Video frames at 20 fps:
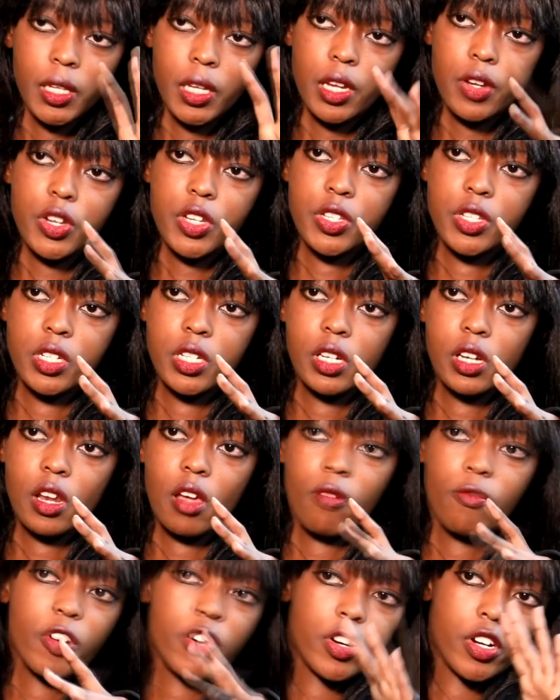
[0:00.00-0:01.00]
in Kenya is still
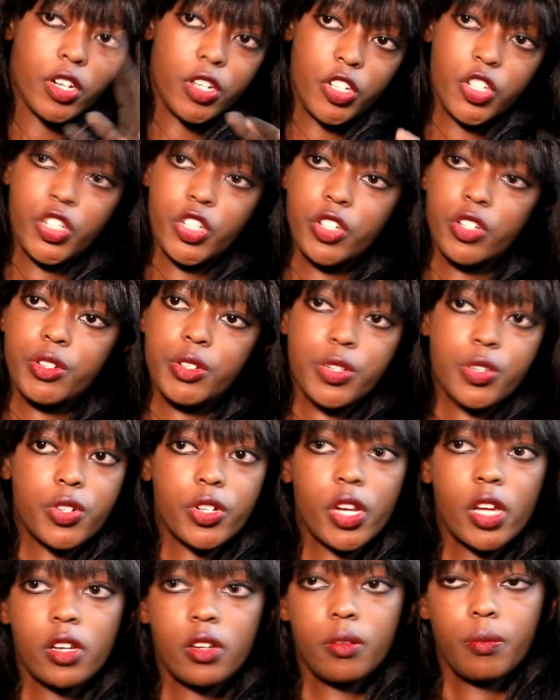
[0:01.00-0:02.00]
a very niche
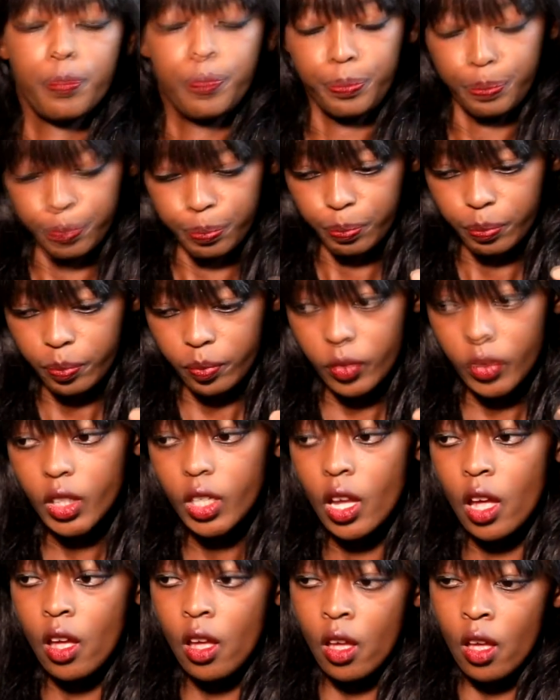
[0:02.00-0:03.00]
industry,
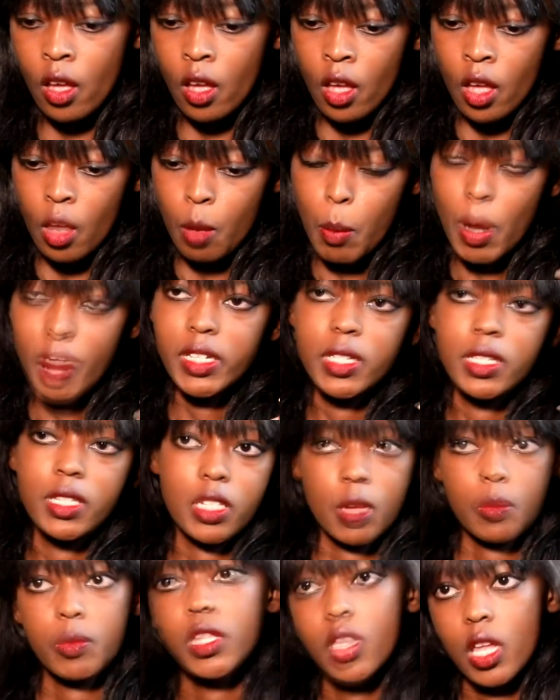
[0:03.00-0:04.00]
but it's
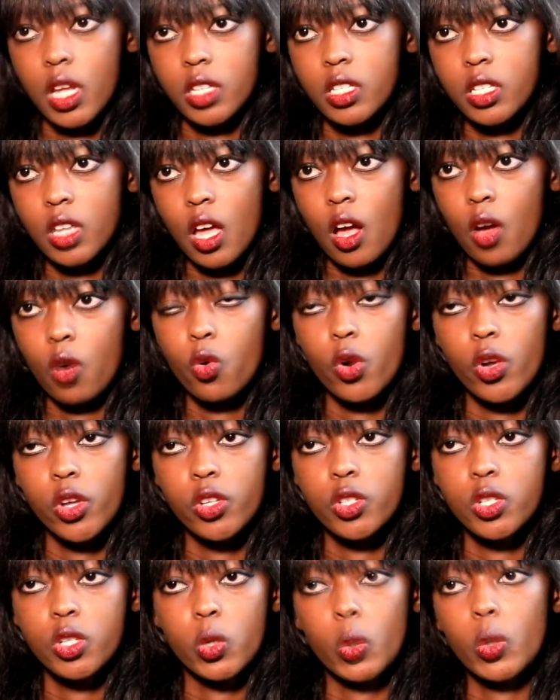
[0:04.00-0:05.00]
something that's
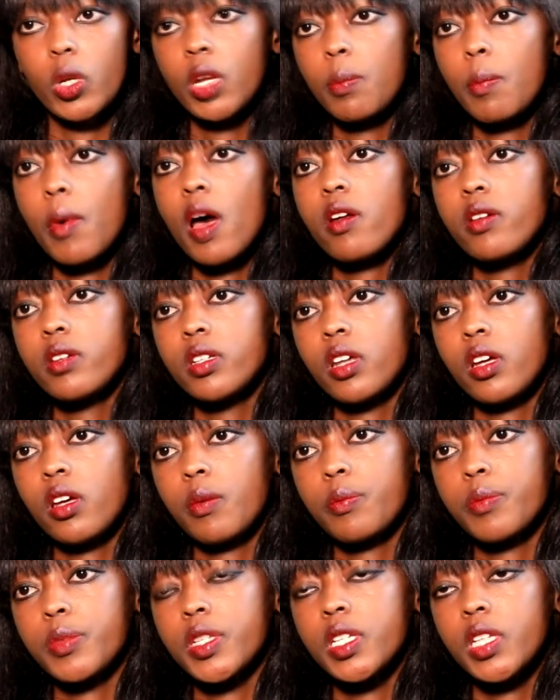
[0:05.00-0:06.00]
growing slowly but
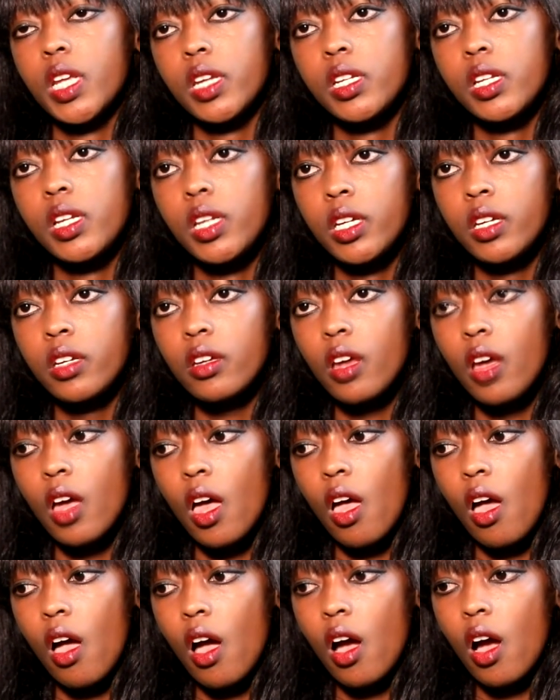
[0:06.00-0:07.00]
steadily.
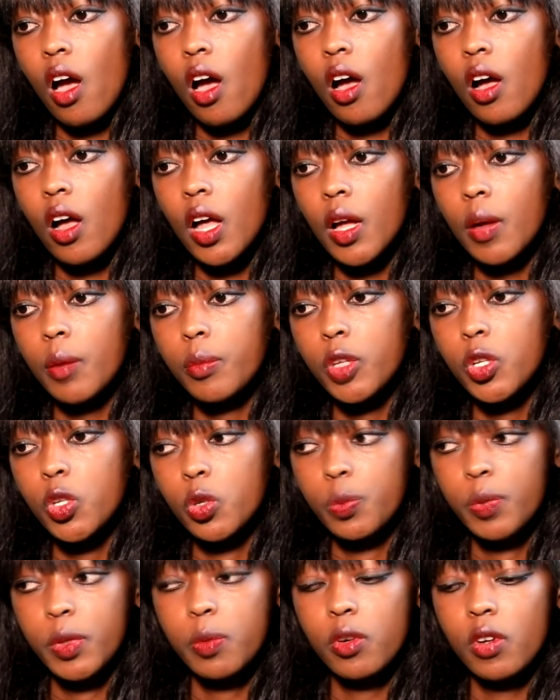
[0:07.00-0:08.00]

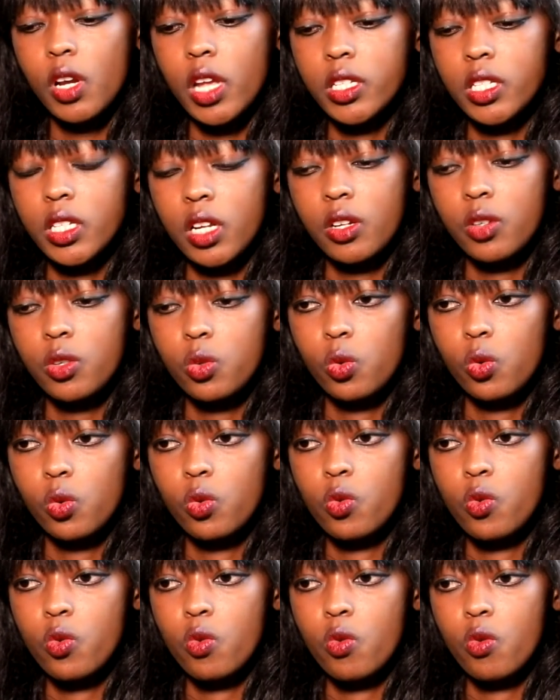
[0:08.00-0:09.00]
People are starting
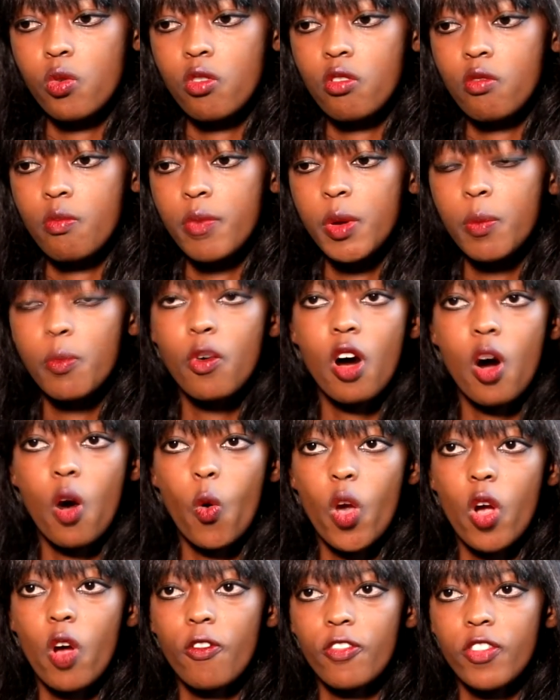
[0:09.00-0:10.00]
to be more
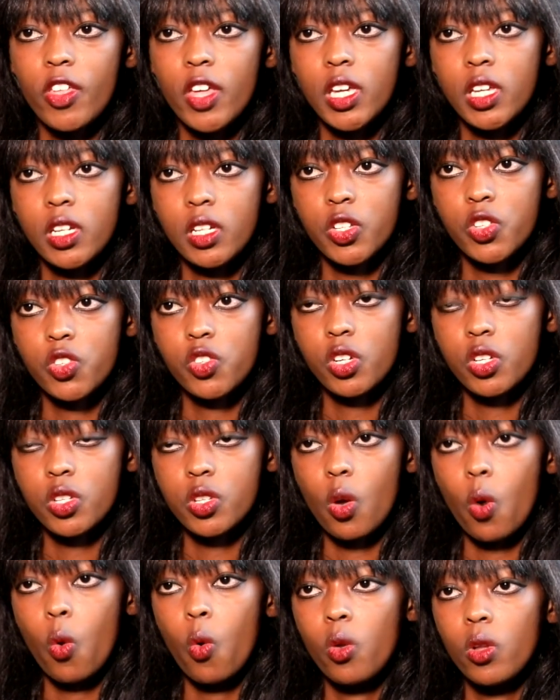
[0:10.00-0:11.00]
aware of the industry
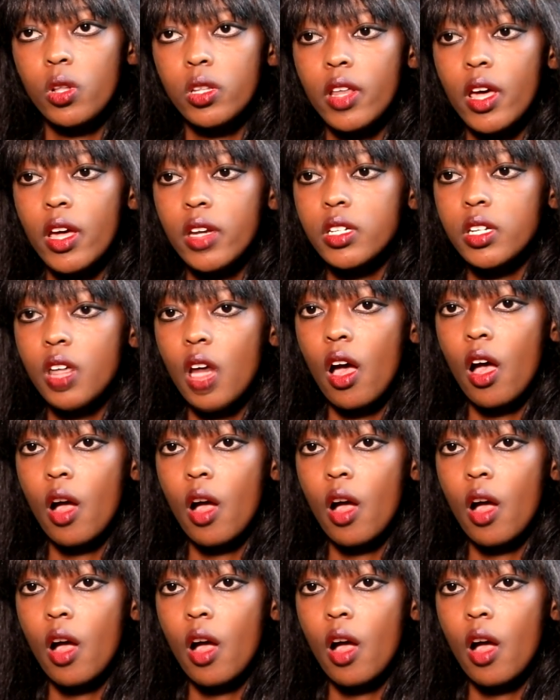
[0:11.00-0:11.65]
as a whole, that